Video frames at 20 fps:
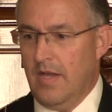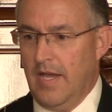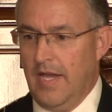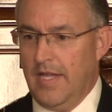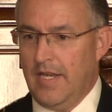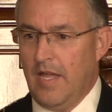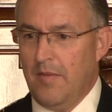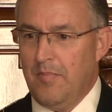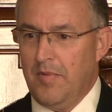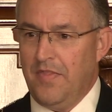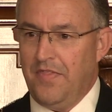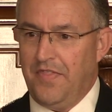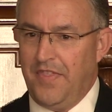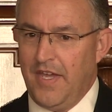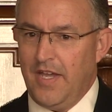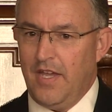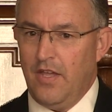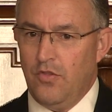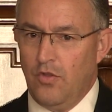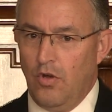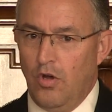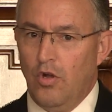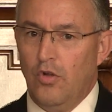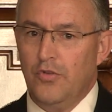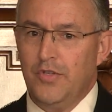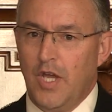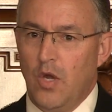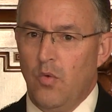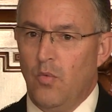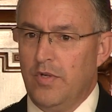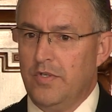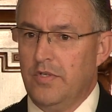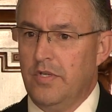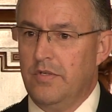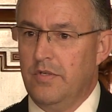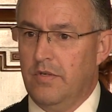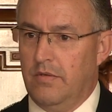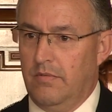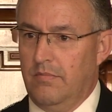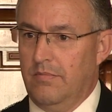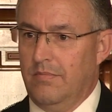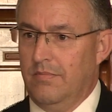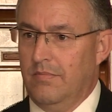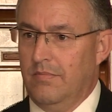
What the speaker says: and have been thinking the whole day what to do.